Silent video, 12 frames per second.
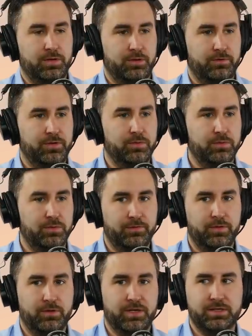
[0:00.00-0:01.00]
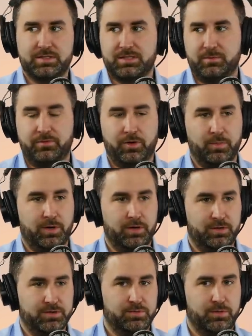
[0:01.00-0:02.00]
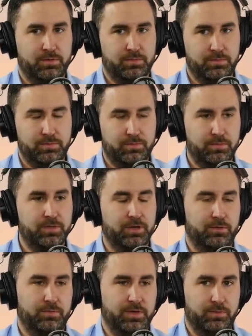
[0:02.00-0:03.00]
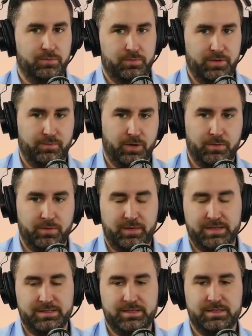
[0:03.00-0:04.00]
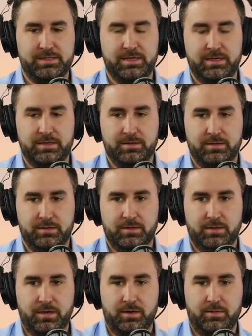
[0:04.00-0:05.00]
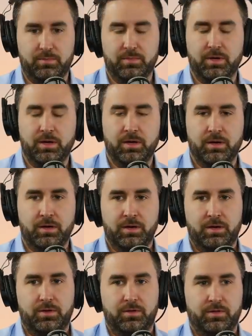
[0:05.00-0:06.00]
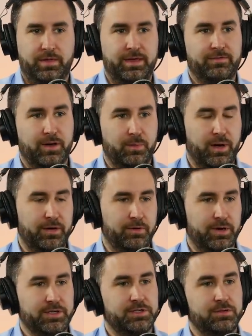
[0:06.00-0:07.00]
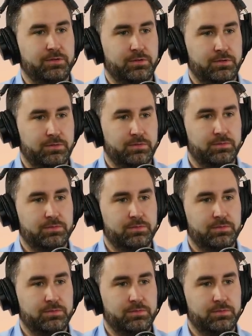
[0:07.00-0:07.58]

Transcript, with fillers: You know, if you if you look at some of our partners, where you know we we work with STC and um, they've got bidirectional